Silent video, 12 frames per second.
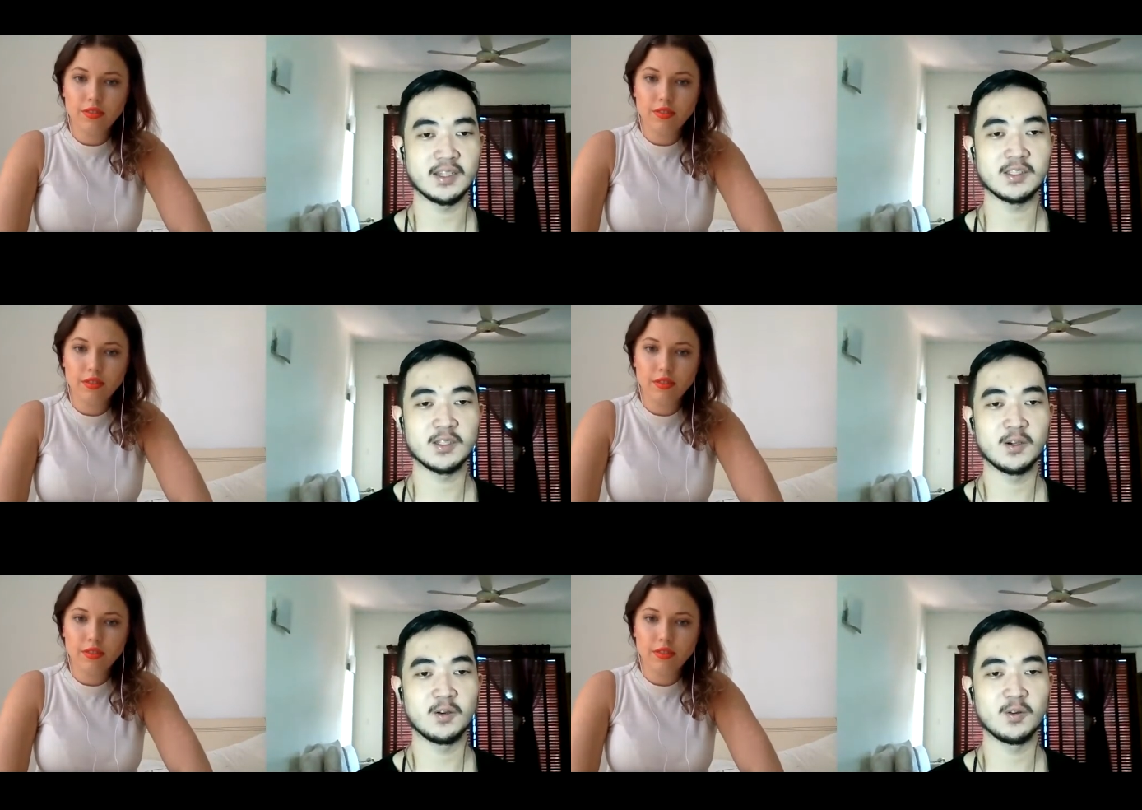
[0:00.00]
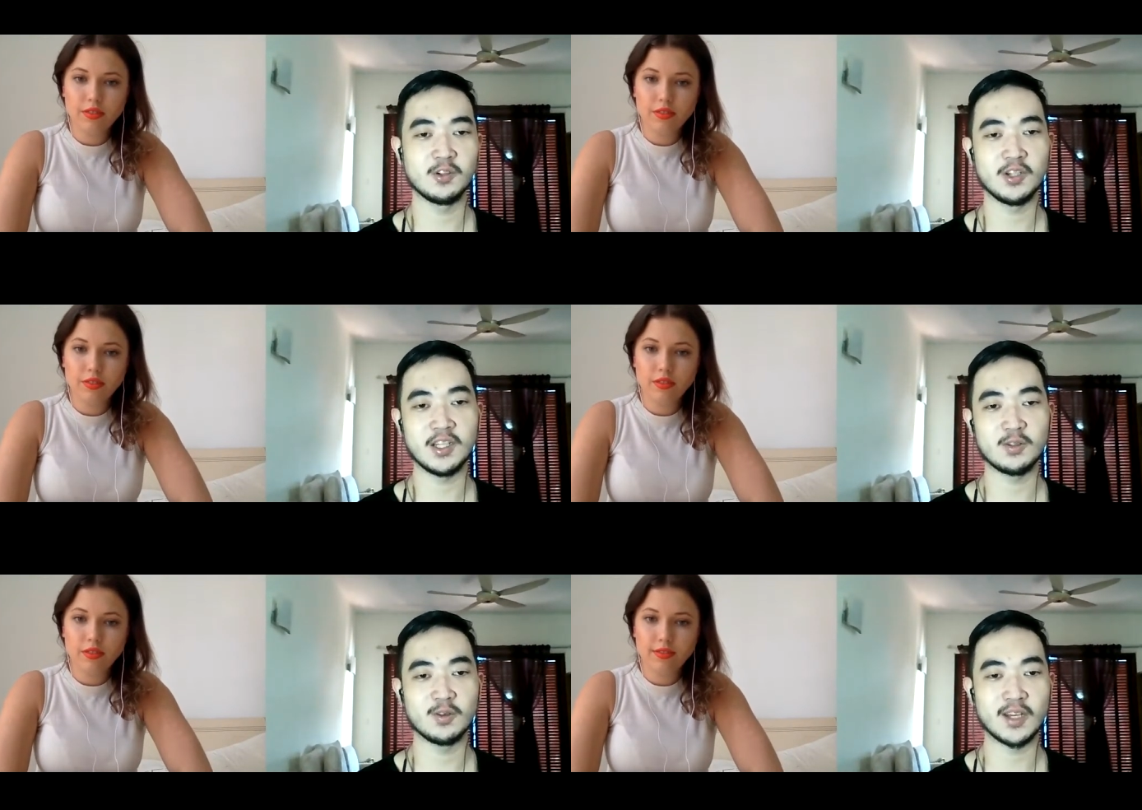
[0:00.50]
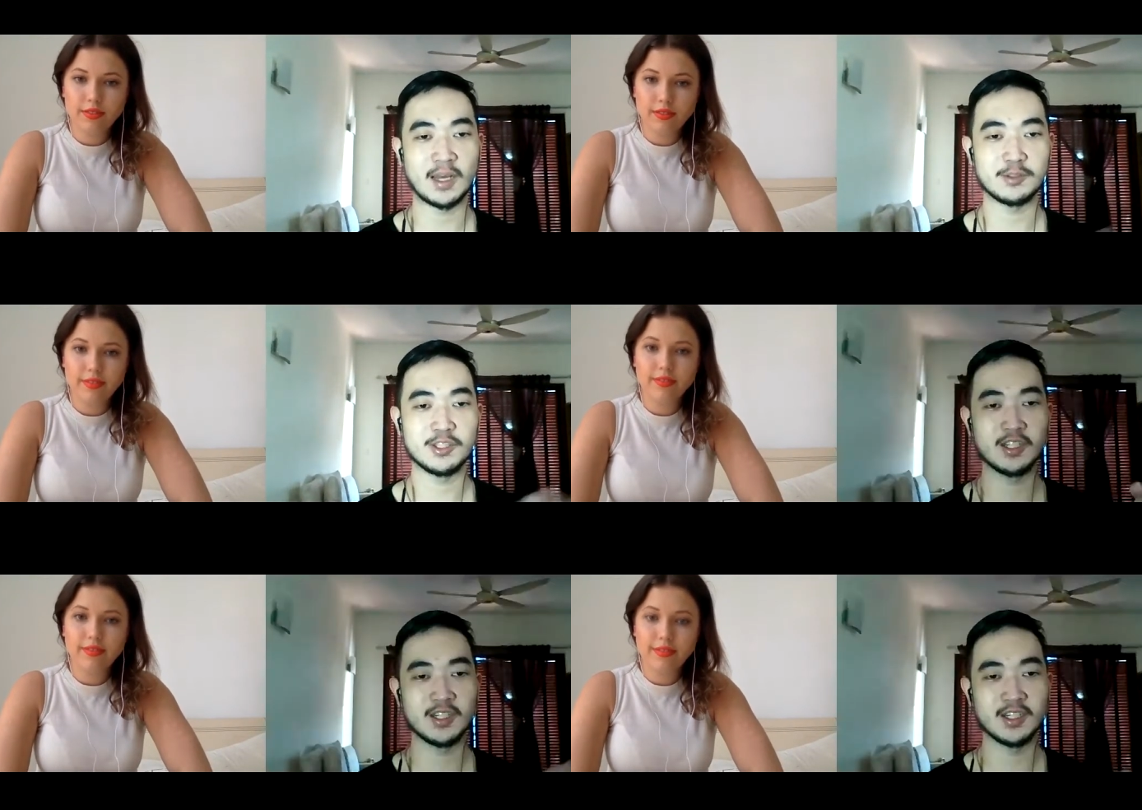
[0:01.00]
Speaker 1: so you need to
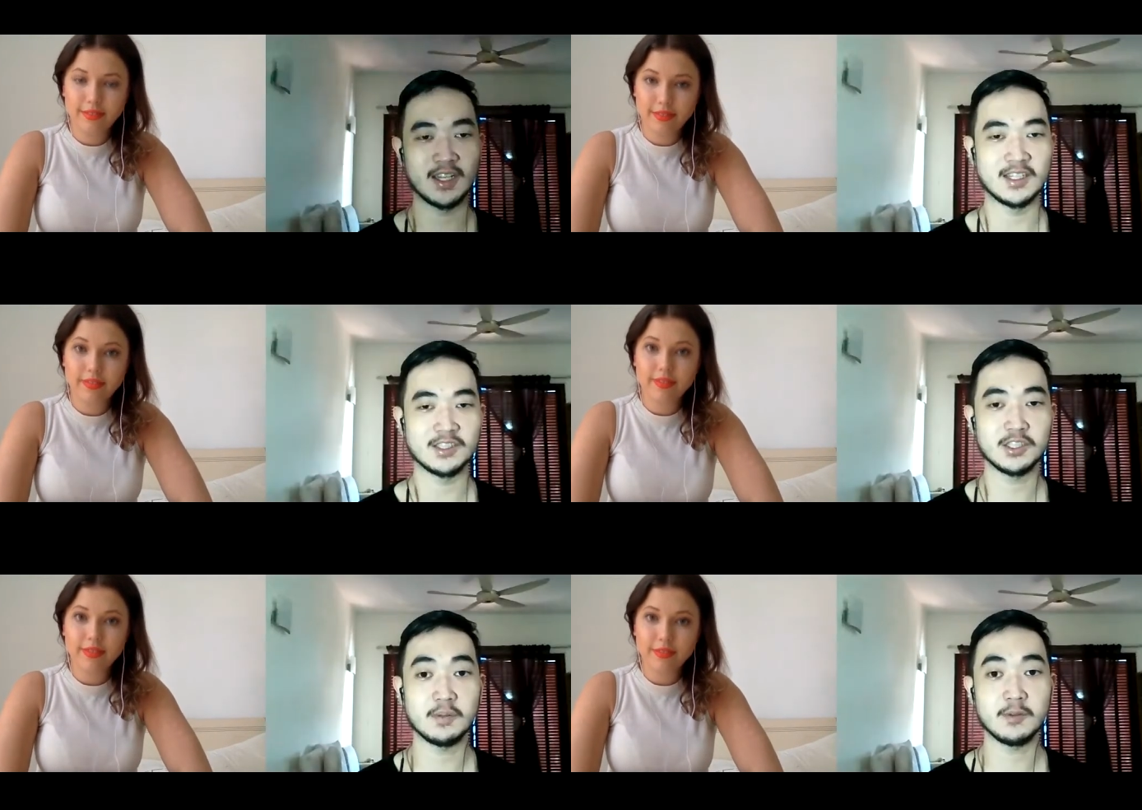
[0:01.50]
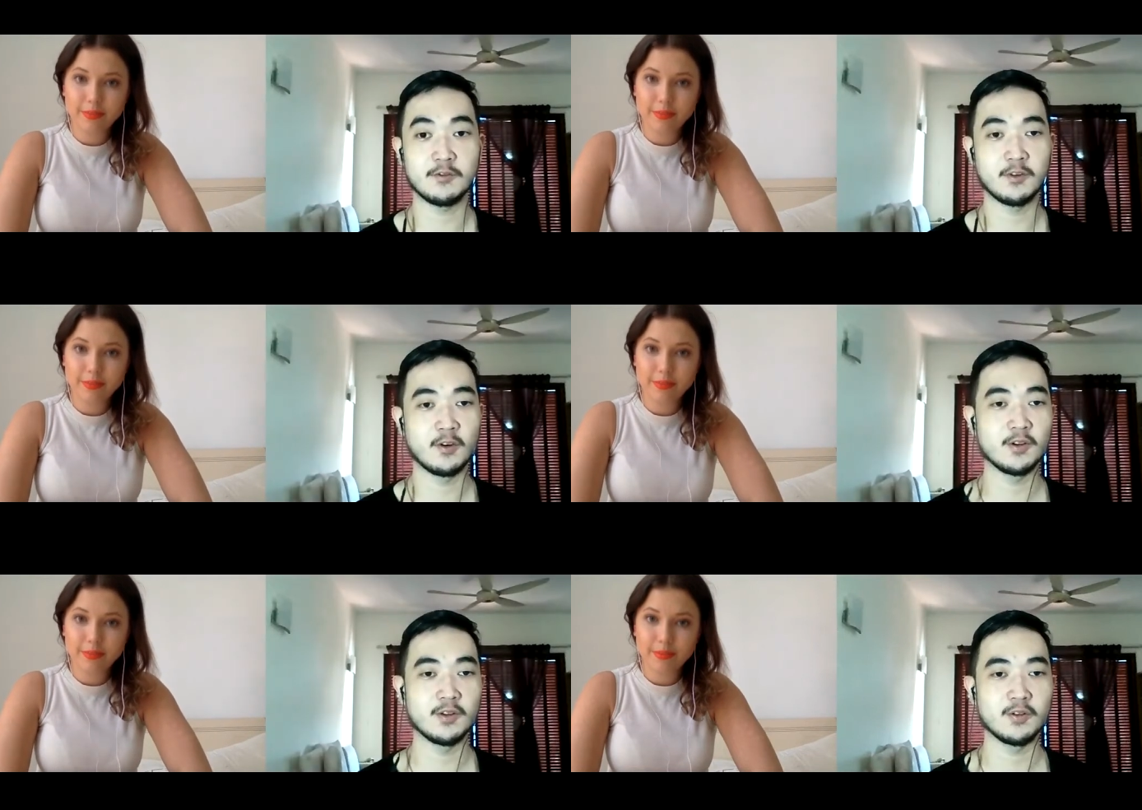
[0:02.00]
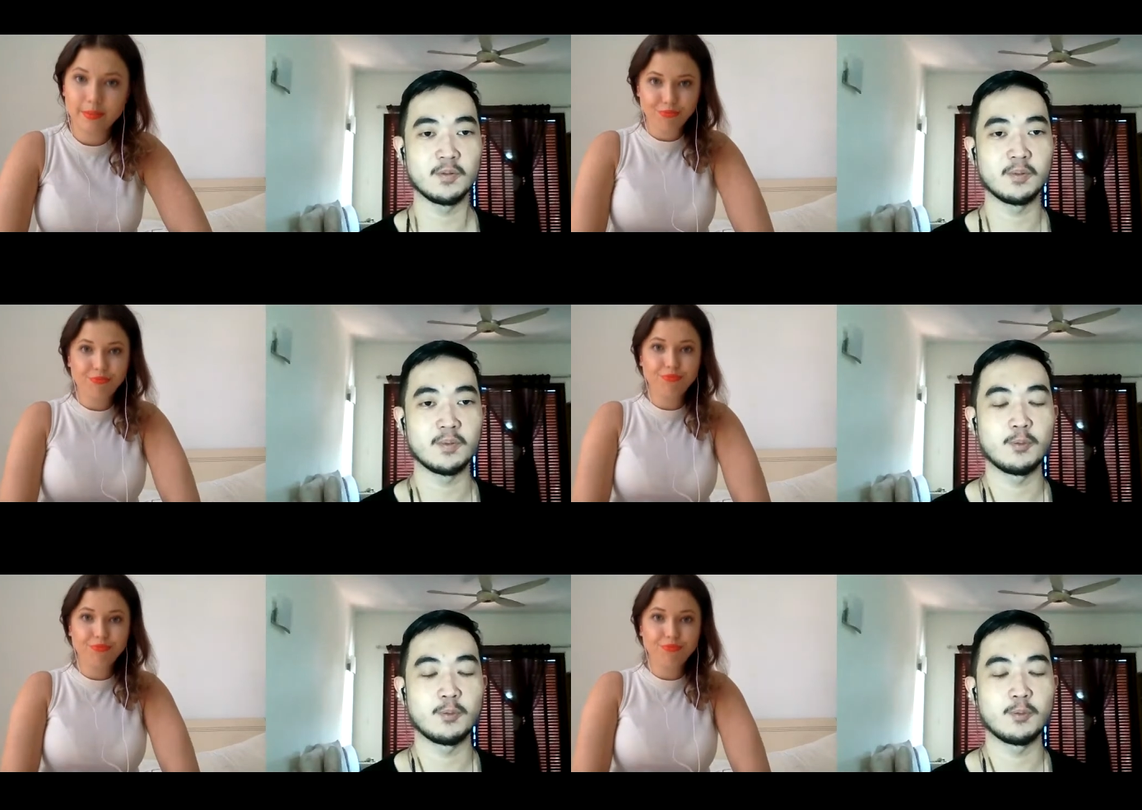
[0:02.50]
capture the attention before you